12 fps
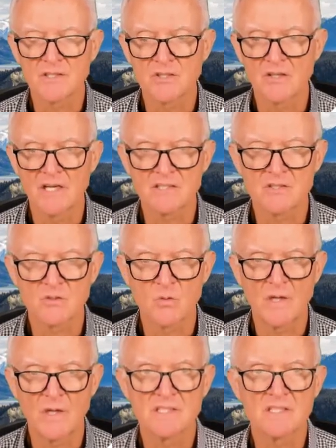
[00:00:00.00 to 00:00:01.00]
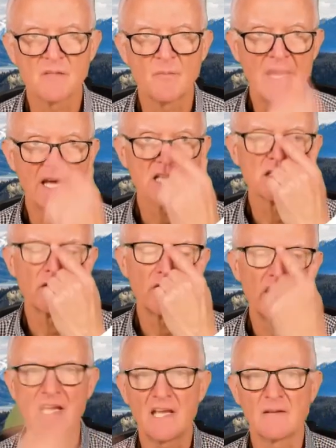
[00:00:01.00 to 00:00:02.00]
or has twice the mass of
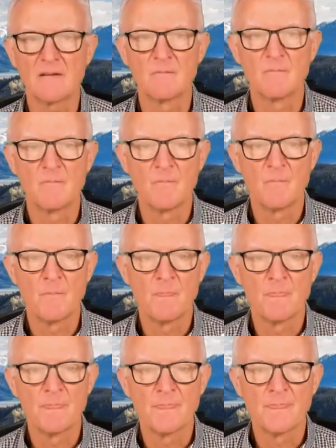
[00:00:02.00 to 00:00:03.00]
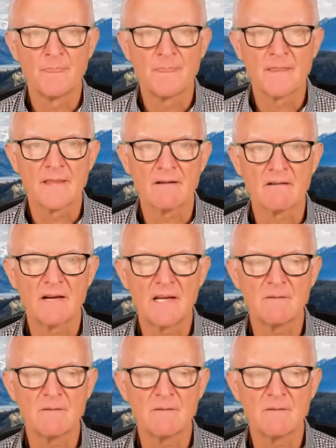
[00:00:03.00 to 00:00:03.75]
A. All right,